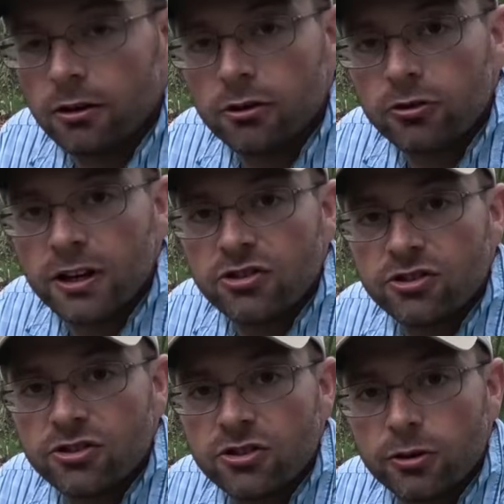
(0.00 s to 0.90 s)

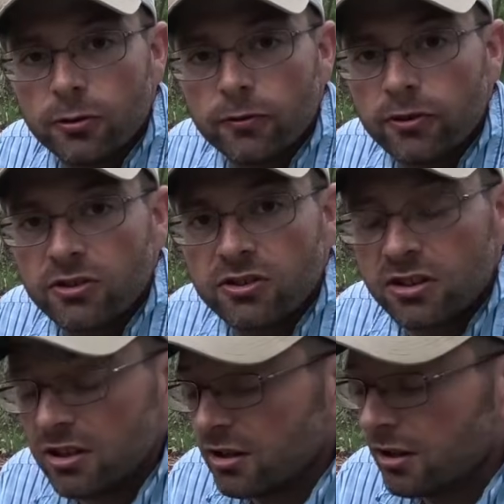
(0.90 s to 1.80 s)
Trangia stove. This is
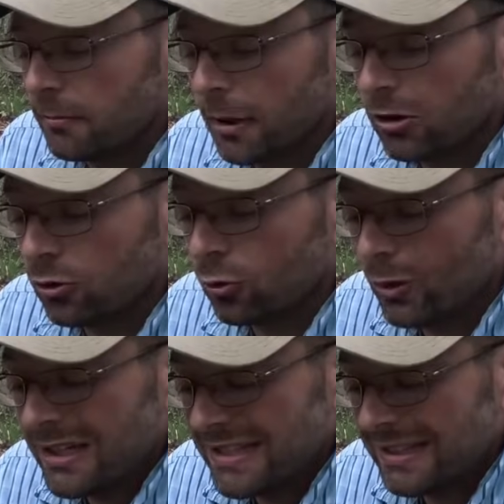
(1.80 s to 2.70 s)
the model
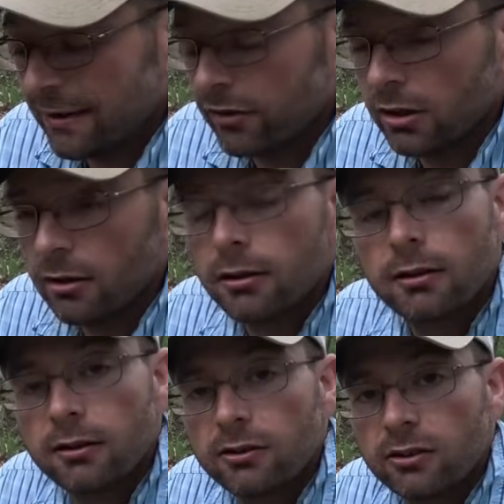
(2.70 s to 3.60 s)
27.
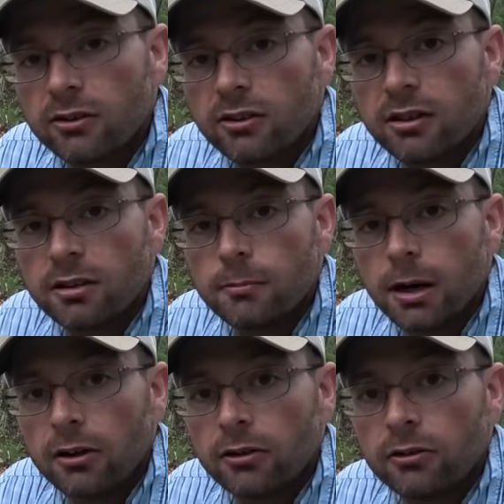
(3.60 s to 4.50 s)
This is the
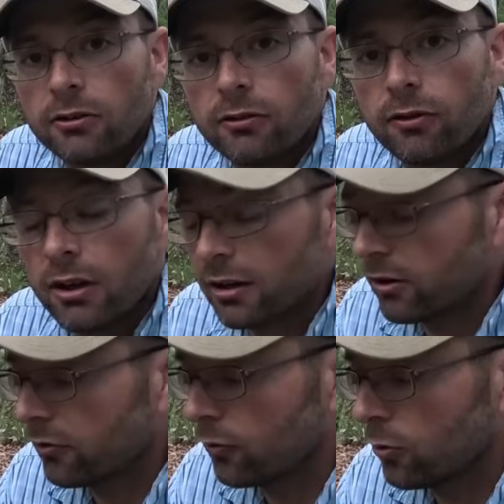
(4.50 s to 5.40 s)
model that
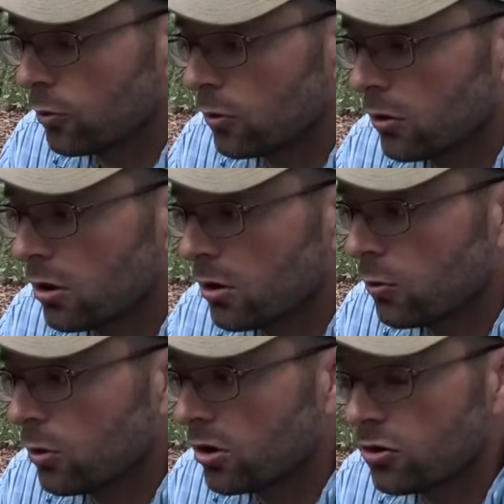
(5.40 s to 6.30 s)
is for
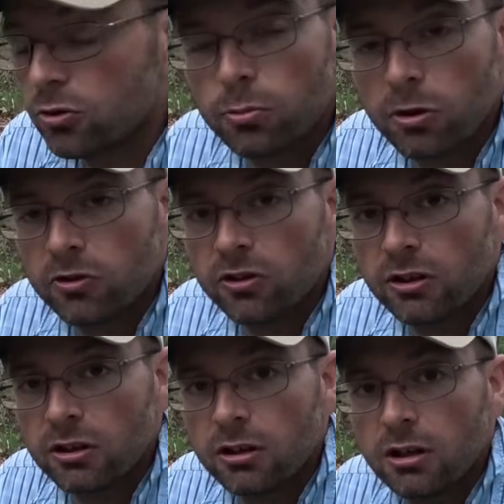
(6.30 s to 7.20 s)
1 to 2
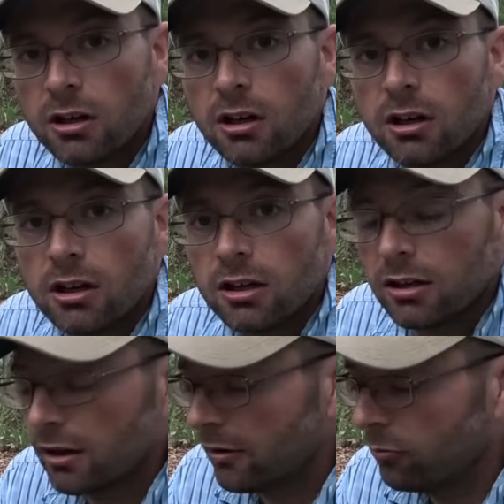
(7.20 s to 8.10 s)
person,
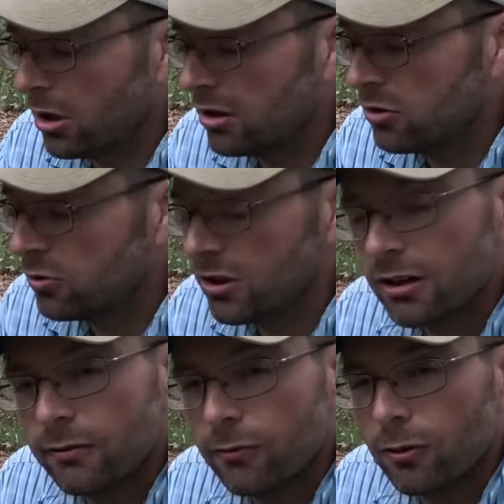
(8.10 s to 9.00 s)
and I've been using
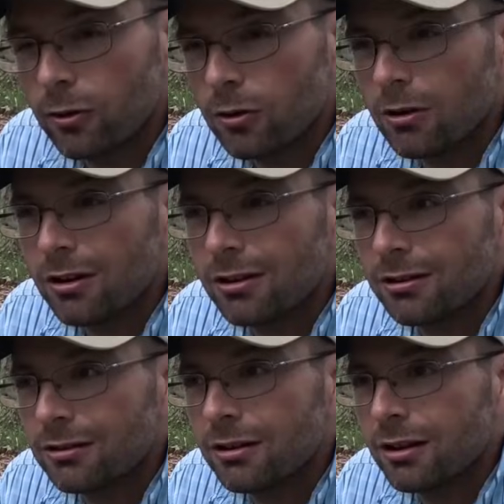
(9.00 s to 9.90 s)
it for
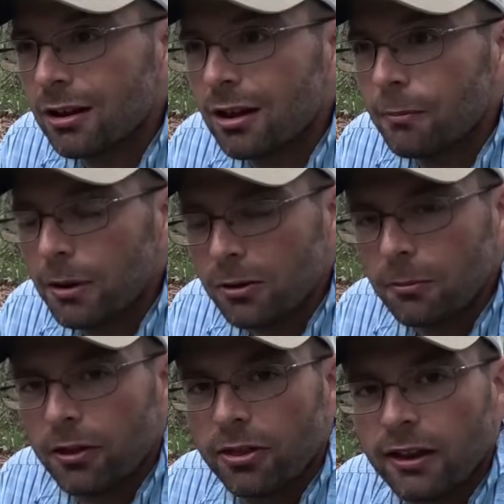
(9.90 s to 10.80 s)
about a
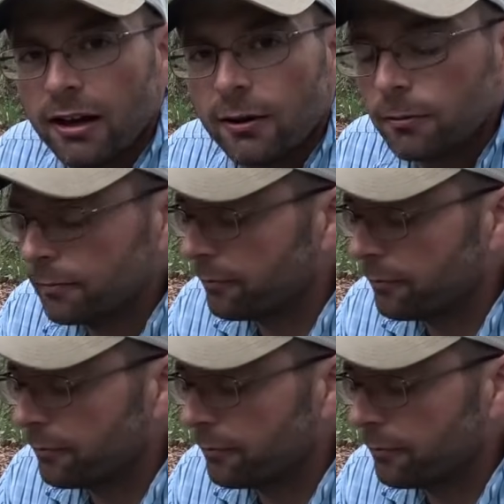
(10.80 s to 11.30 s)
month now,